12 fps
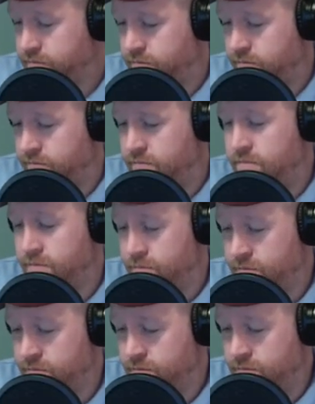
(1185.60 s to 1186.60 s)

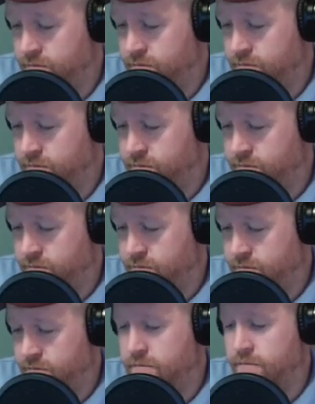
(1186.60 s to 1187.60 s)

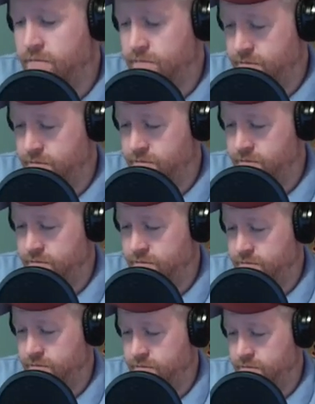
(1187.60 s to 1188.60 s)

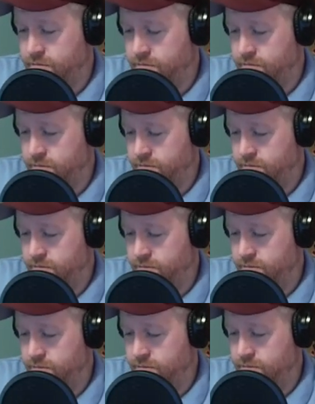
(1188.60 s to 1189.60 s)

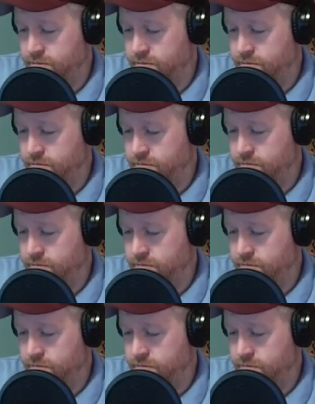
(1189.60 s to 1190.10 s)
(silent)